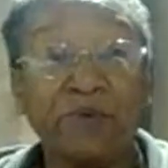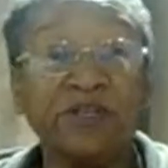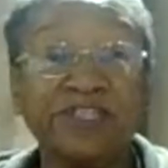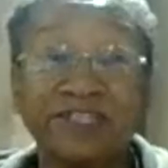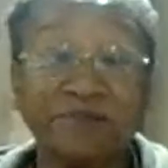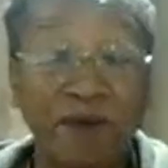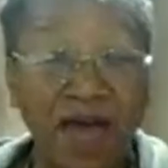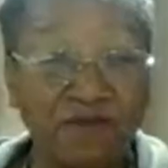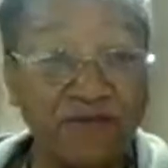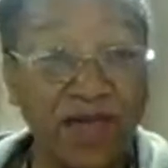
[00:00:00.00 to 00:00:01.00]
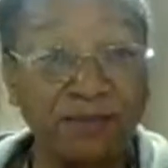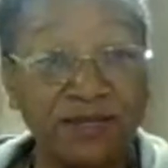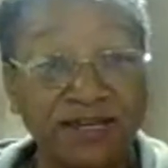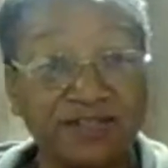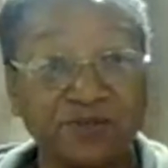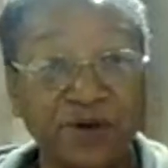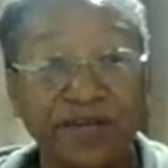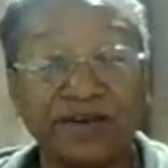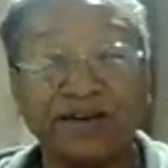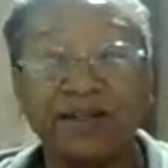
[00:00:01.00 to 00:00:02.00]
which is my family as
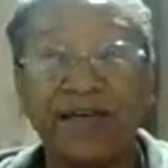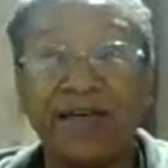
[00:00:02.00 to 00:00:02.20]
well.